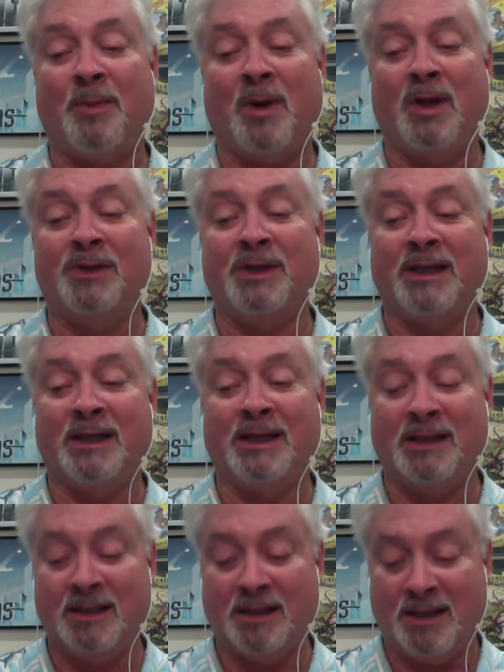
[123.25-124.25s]
Paul
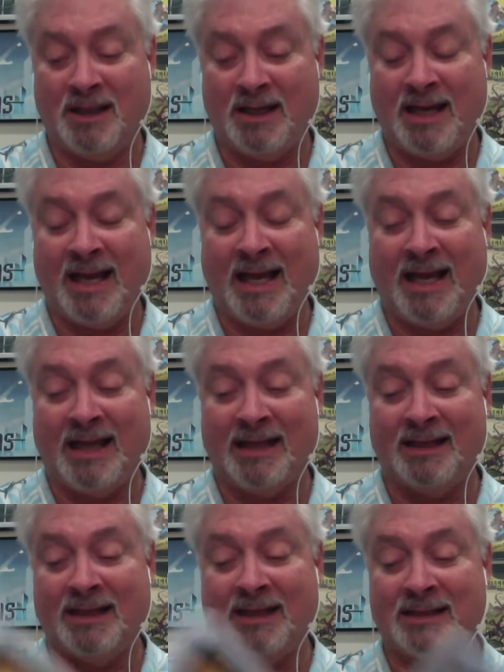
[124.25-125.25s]
Dini,
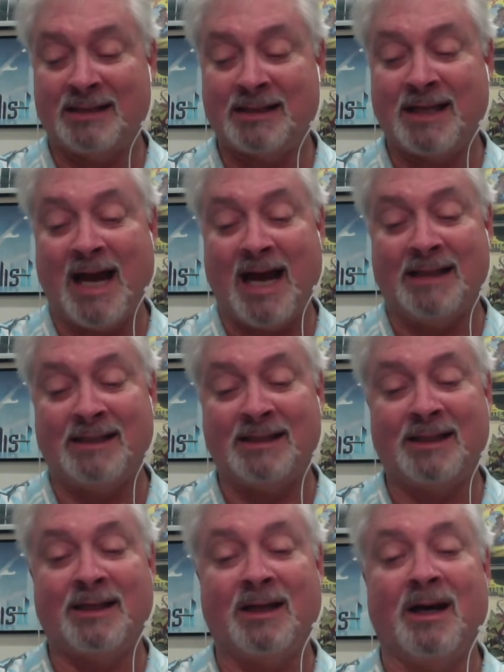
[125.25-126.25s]
and it's got
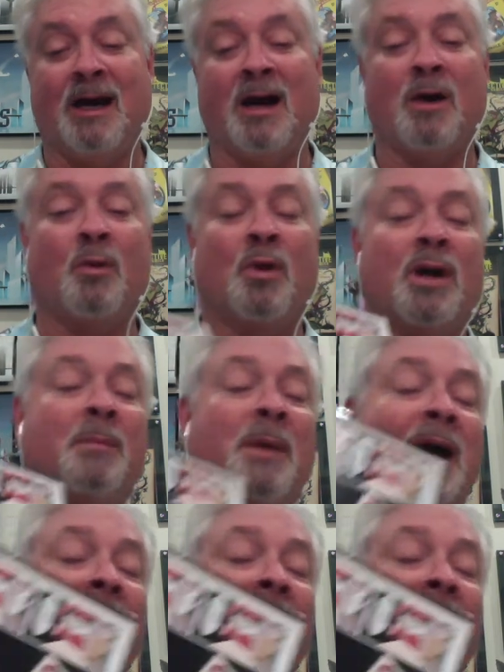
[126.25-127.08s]
artwork by